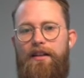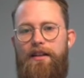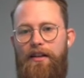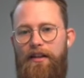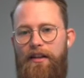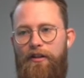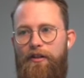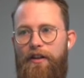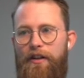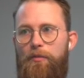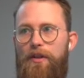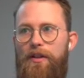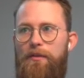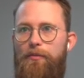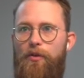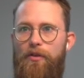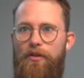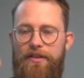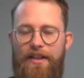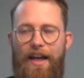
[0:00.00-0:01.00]
incredibly
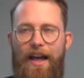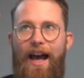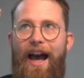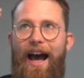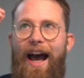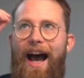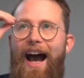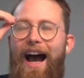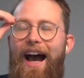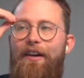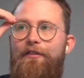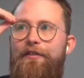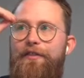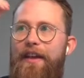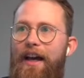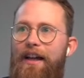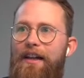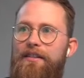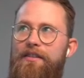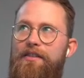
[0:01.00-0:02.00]
important. Have
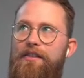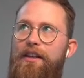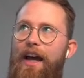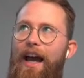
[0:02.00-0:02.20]
that